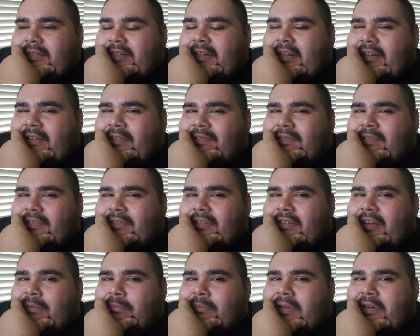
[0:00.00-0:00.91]
I know there's
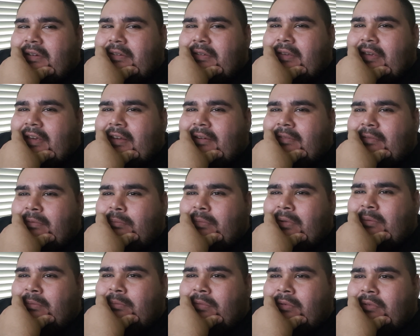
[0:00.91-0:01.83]
some, I just can't
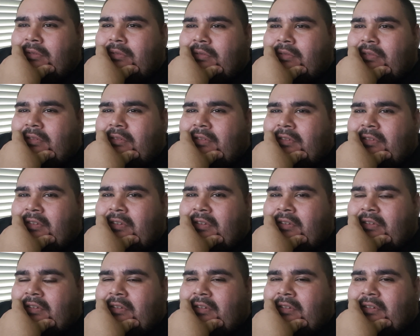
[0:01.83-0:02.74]
remember.
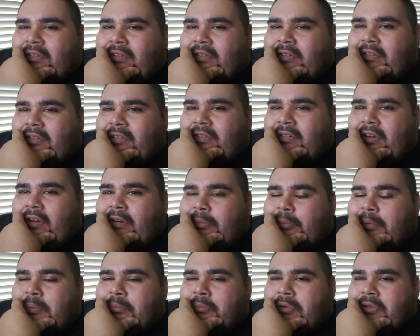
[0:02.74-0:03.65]
I
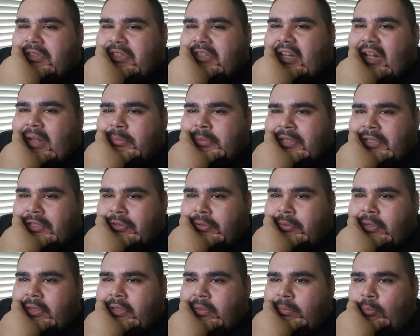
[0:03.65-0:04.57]
remember stopping at
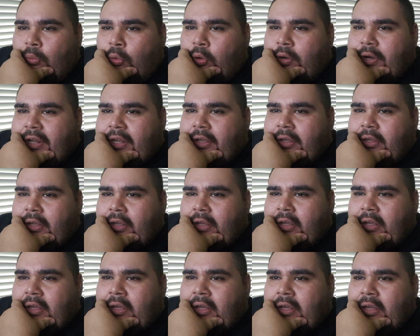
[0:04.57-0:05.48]
3 a.m,
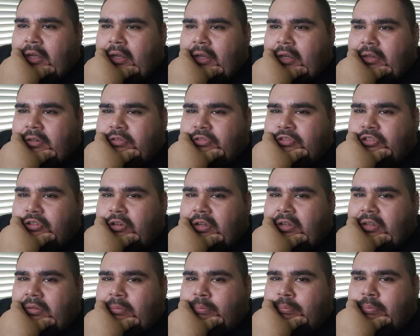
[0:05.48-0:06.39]

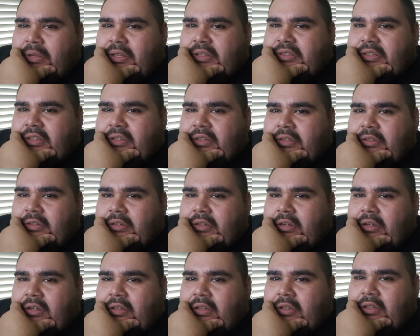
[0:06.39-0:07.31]
drunk, pissing
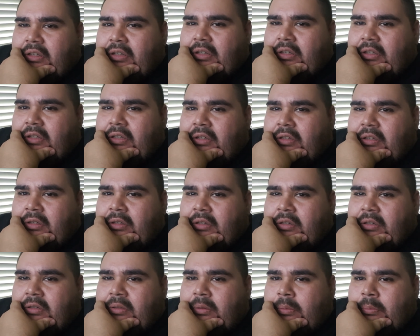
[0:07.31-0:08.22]

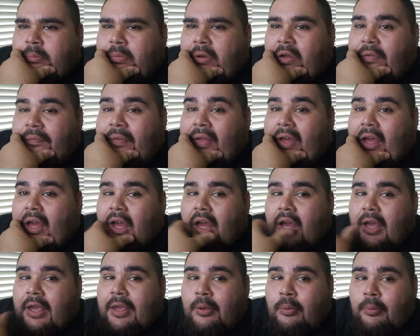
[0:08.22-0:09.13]
on the
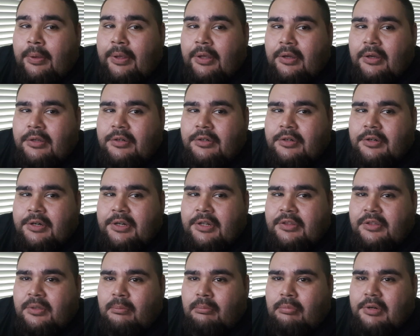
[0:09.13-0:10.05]
highway
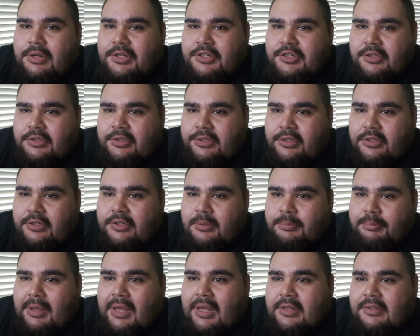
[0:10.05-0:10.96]
underneath the bridge on the
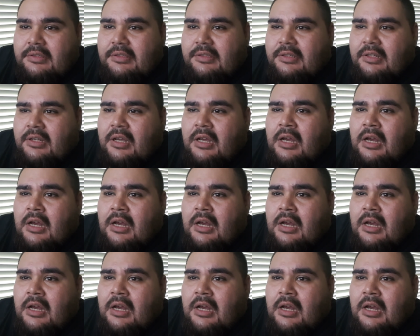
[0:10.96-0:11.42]
underpass,